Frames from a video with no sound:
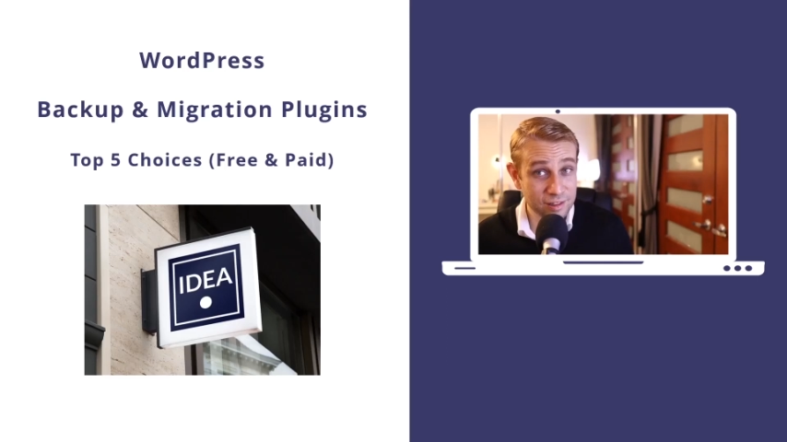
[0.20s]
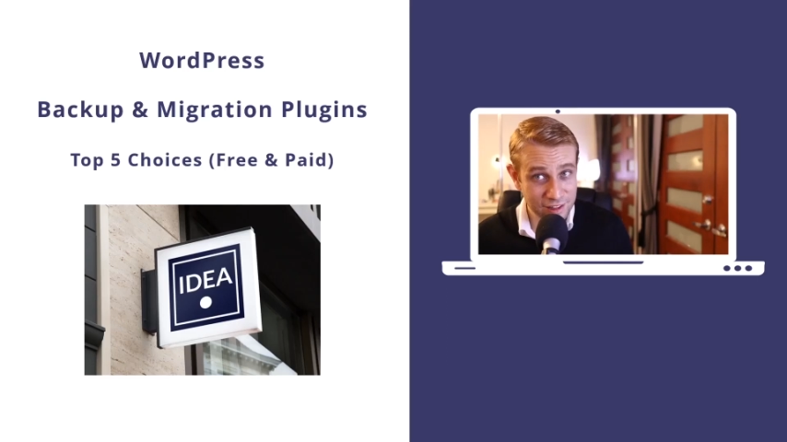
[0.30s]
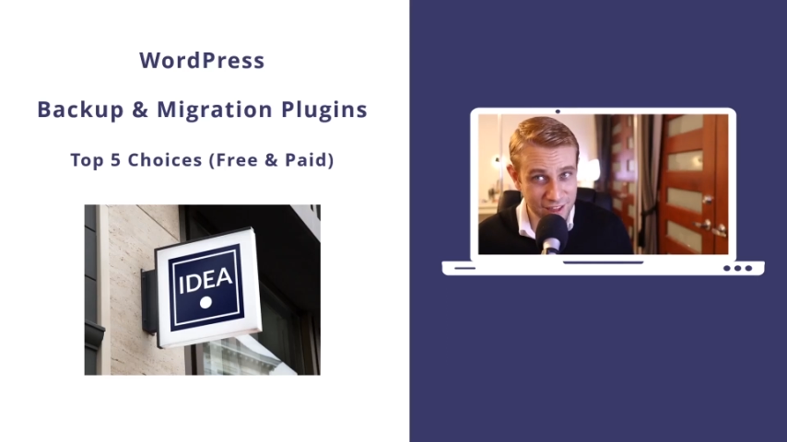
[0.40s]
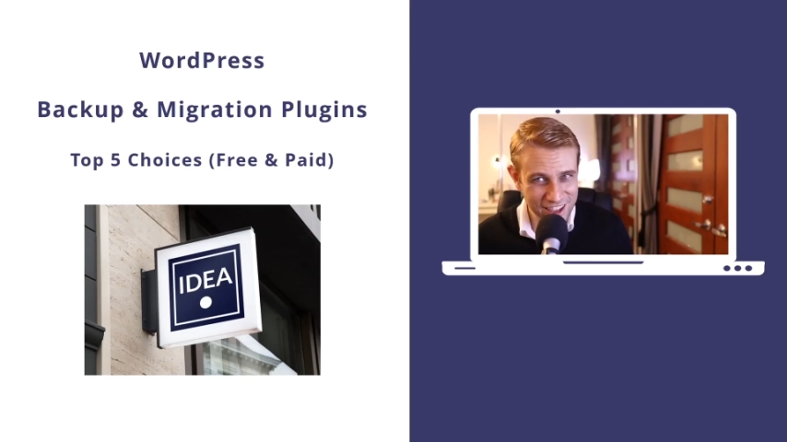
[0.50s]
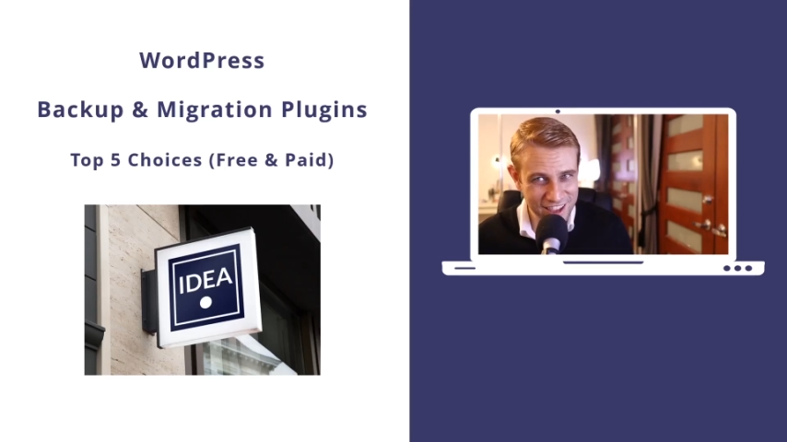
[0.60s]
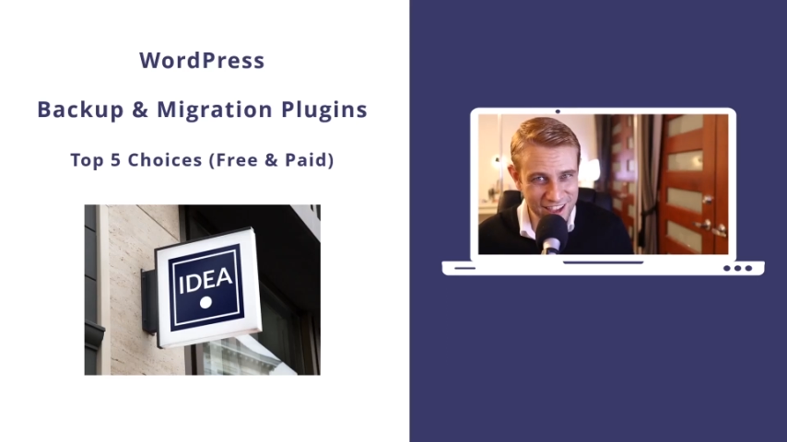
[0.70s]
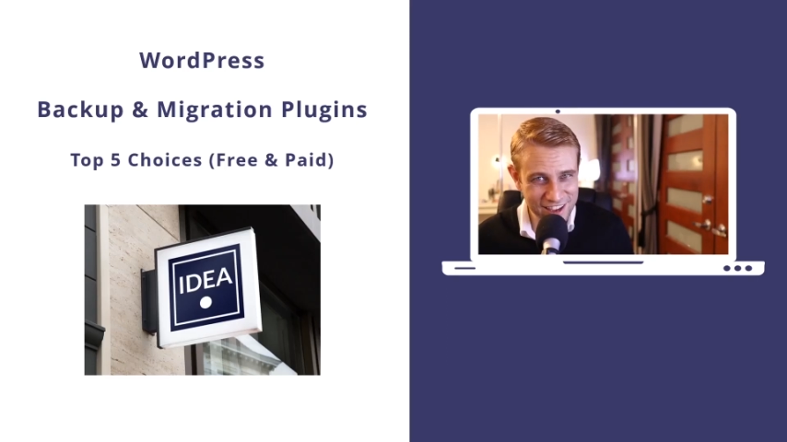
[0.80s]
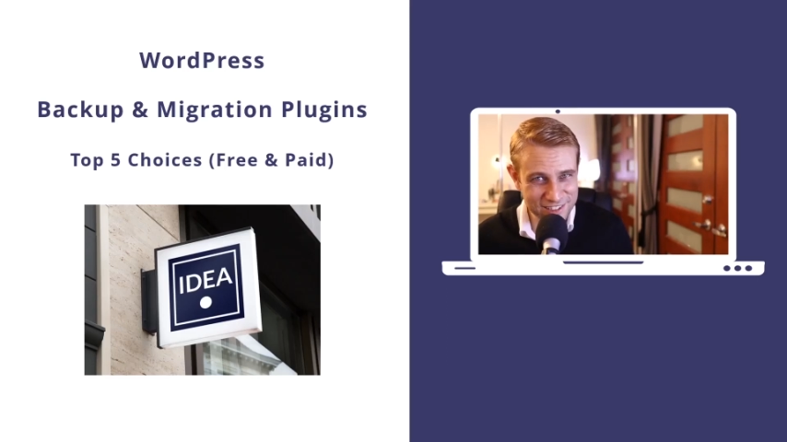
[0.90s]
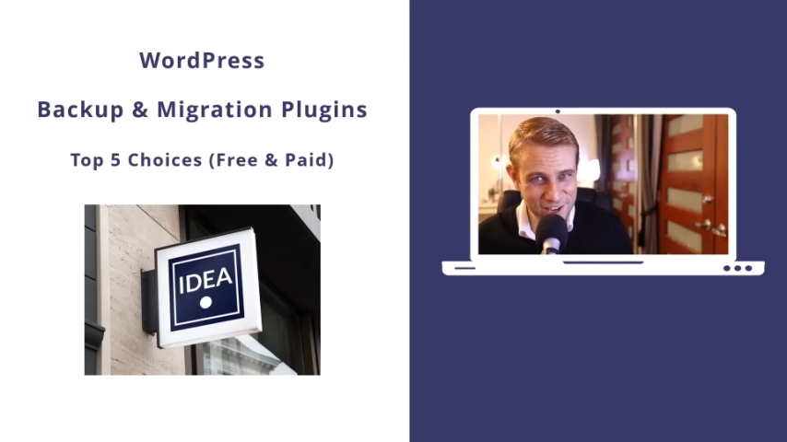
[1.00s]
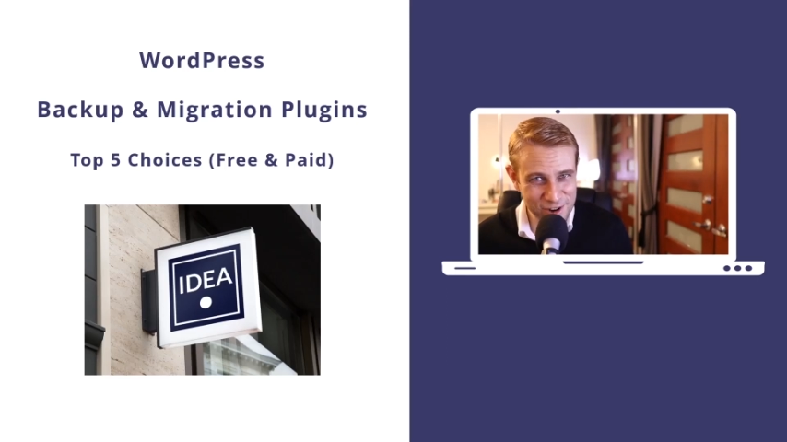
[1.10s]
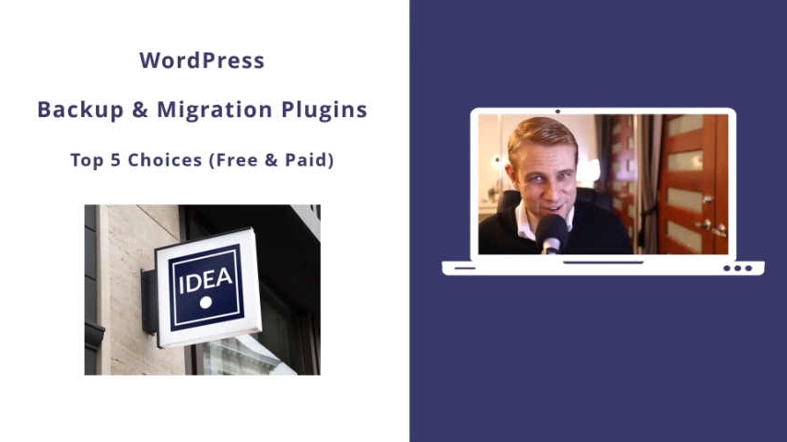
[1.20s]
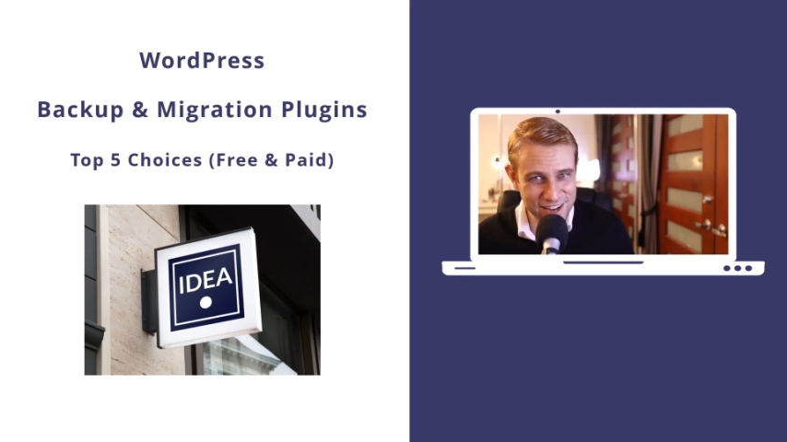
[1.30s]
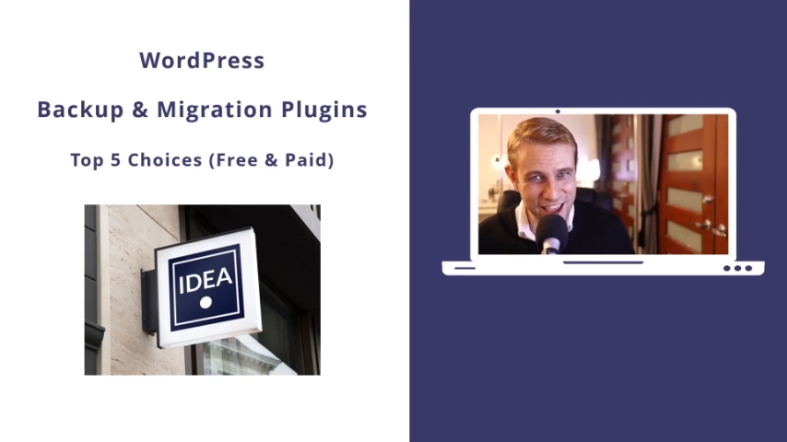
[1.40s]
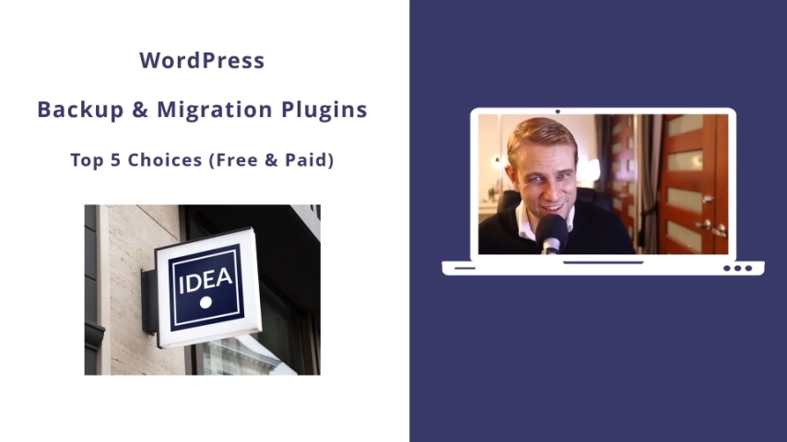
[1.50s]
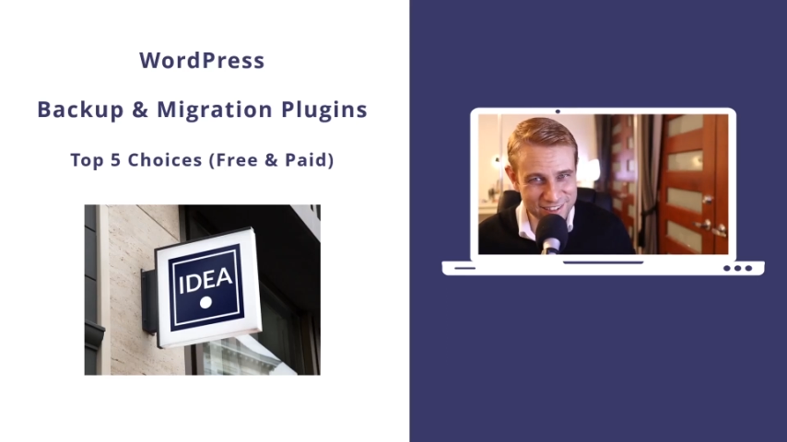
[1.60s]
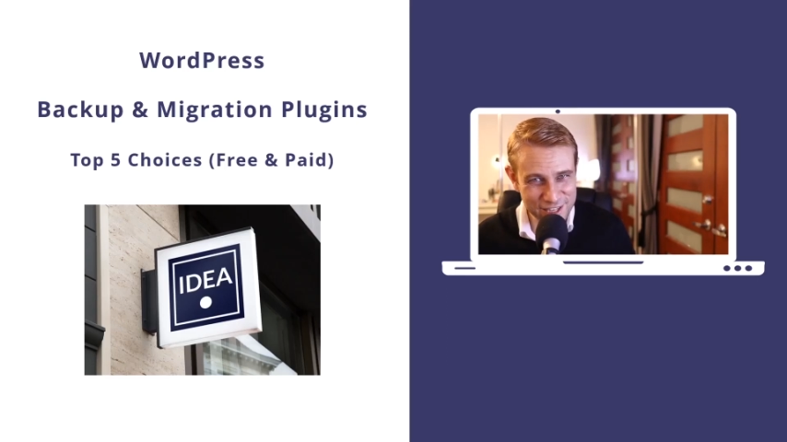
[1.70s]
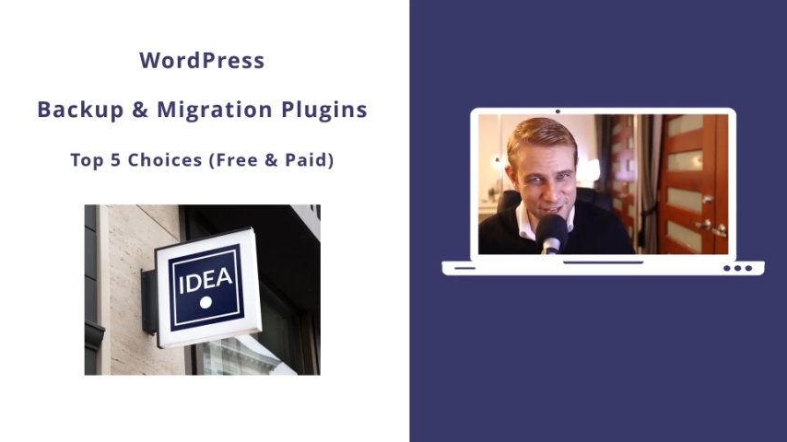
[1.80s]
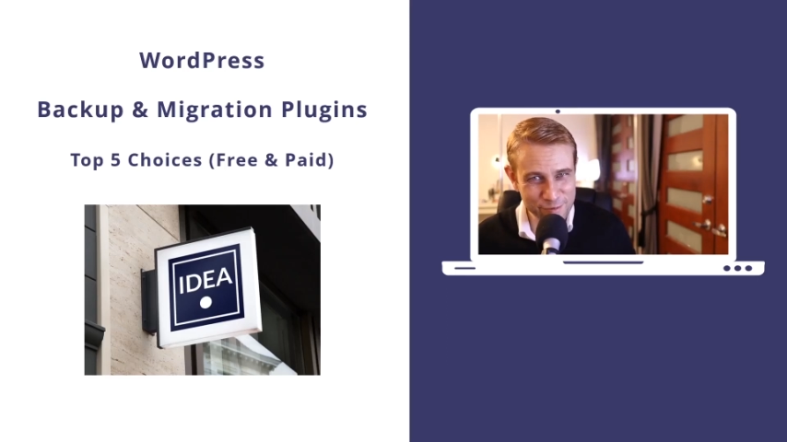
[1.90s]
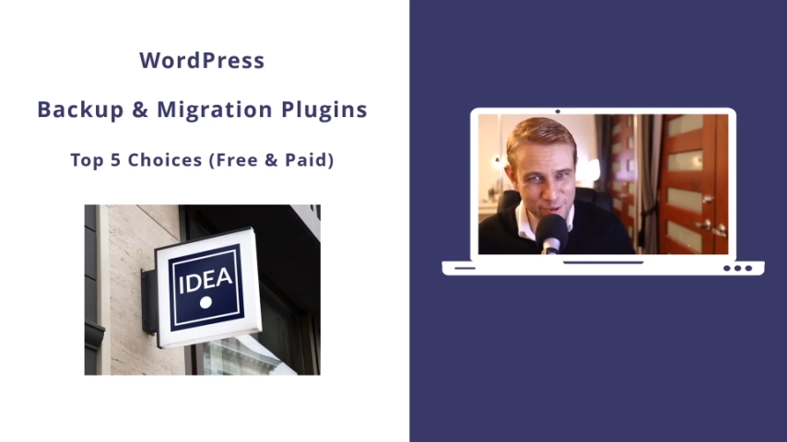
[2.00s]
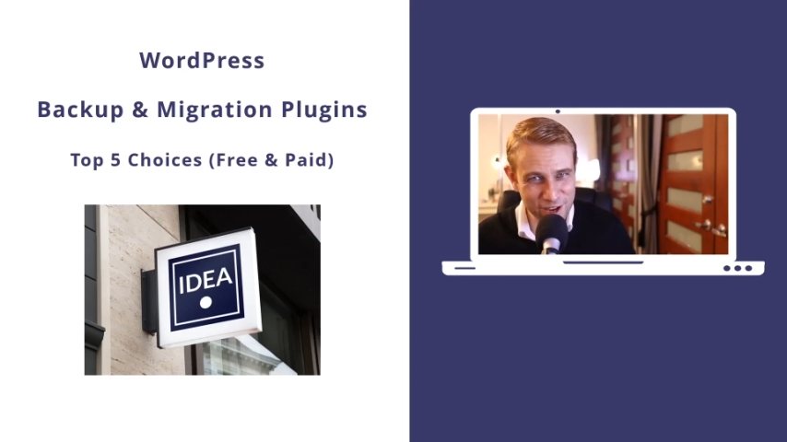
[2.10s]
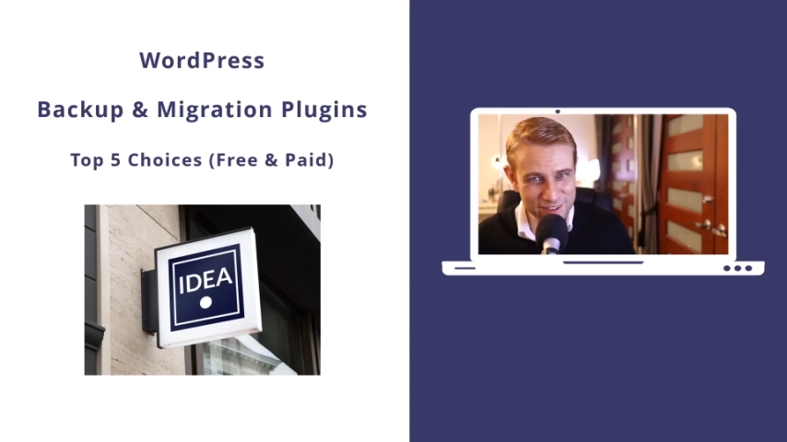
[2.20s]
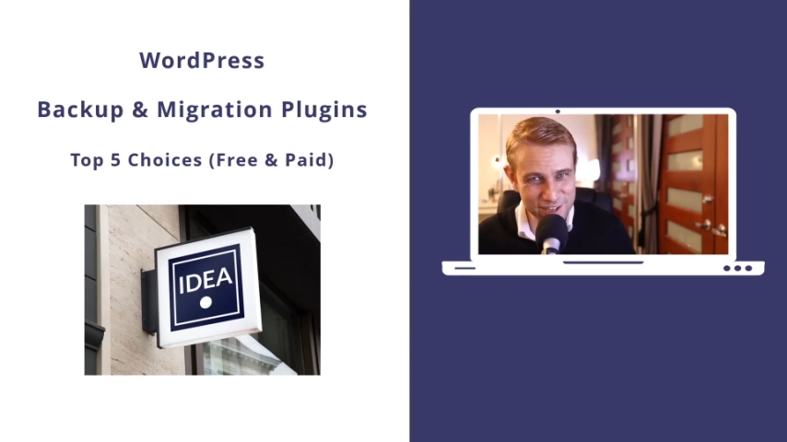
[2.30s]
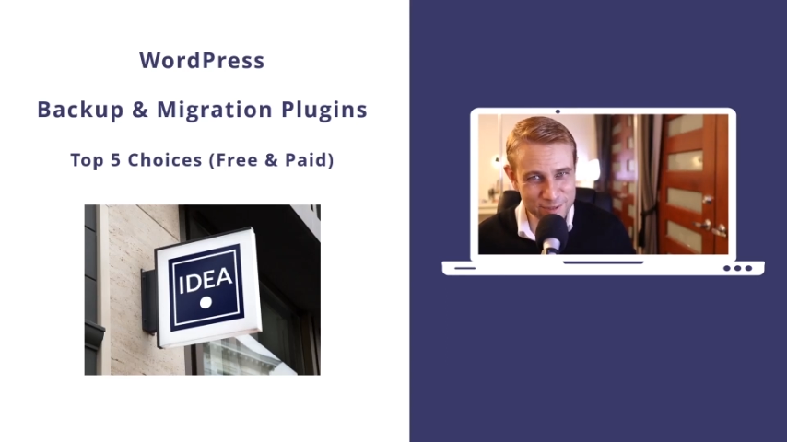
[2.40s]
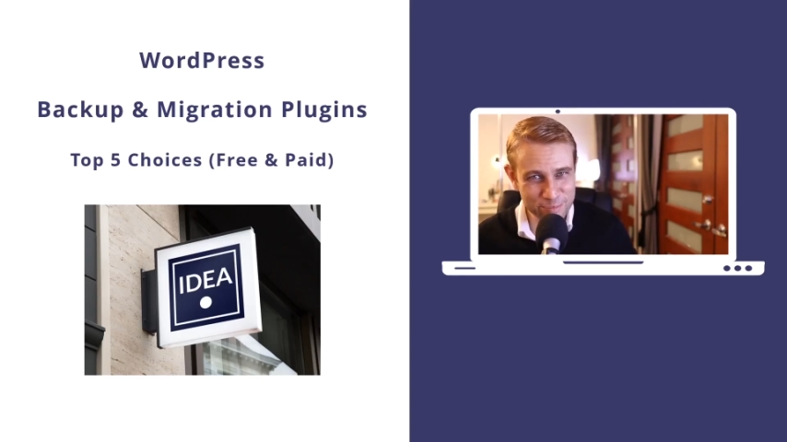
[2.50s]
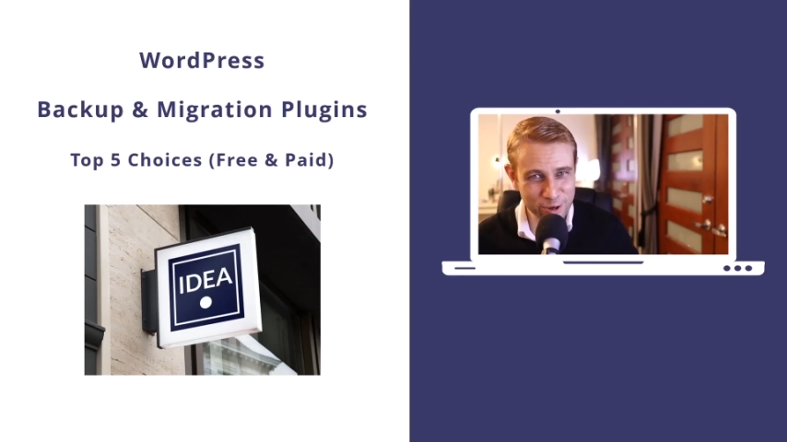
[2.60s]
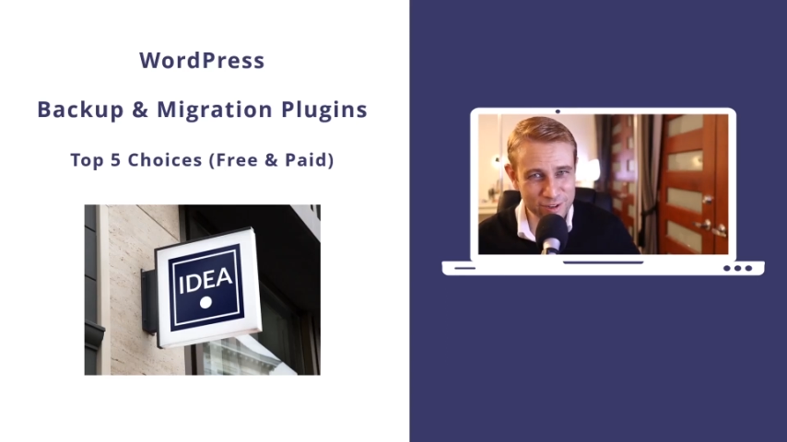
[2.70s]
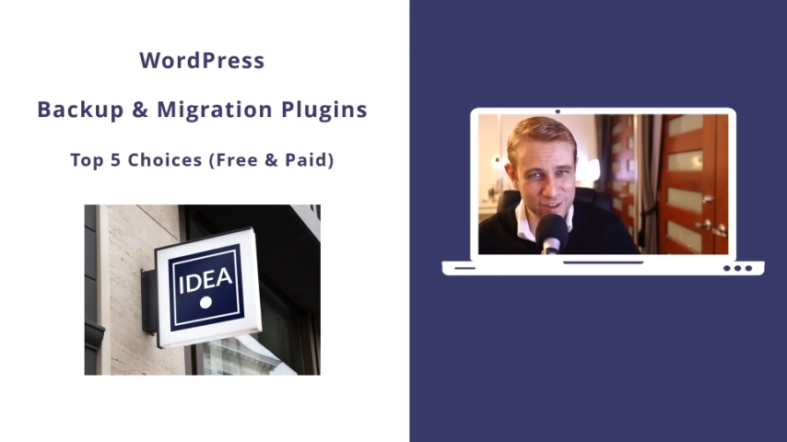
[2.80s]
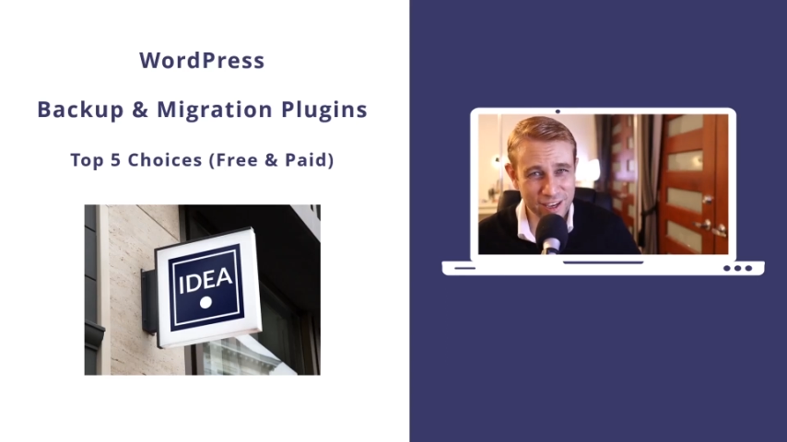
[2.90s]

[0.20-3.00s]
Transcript: Hey, how's it going? Alex here from IdeaSpot,